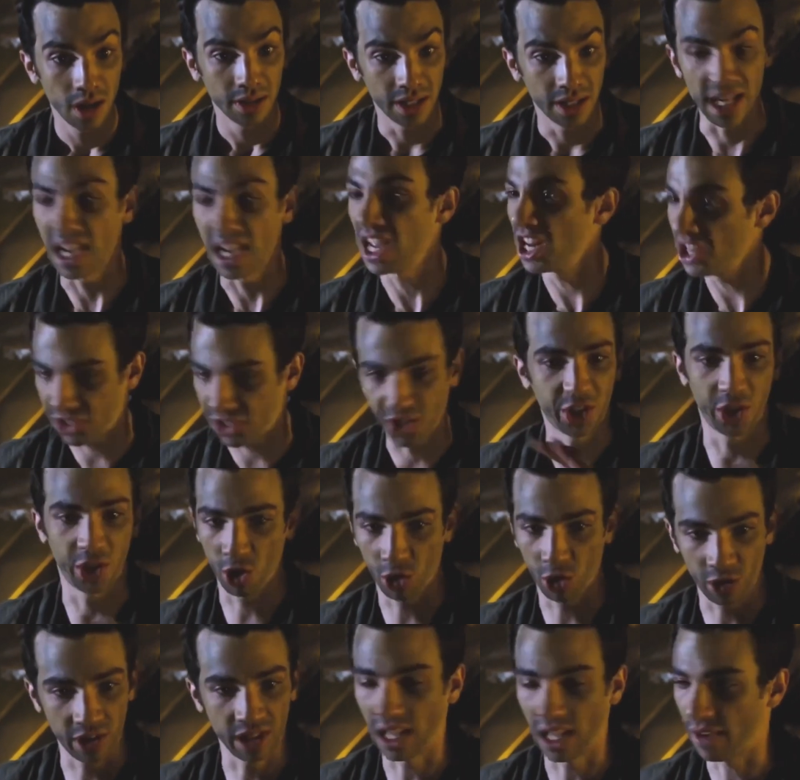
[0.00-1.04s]
The
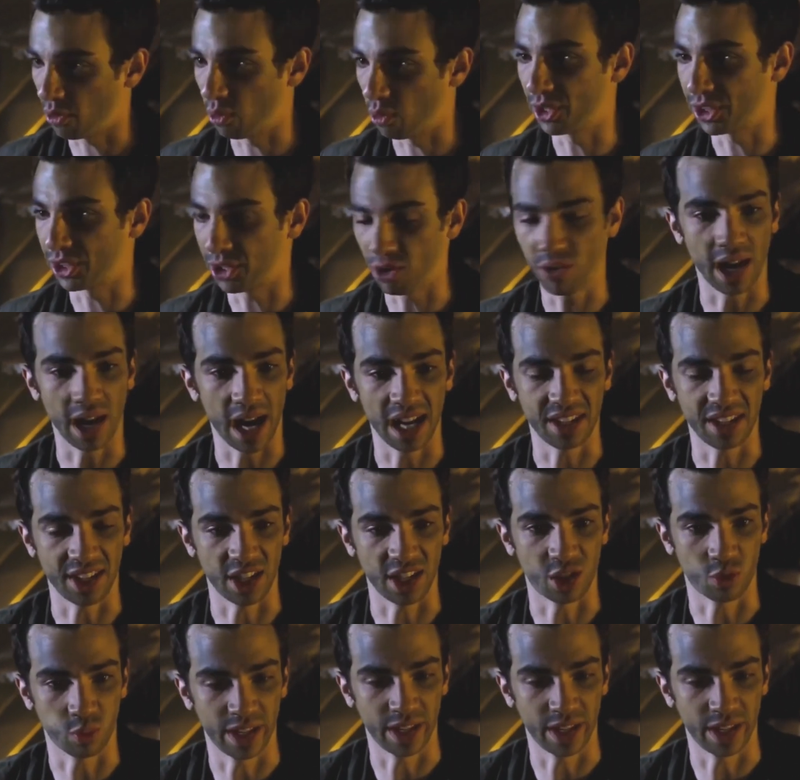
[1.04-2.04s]
insecurity level with you guys is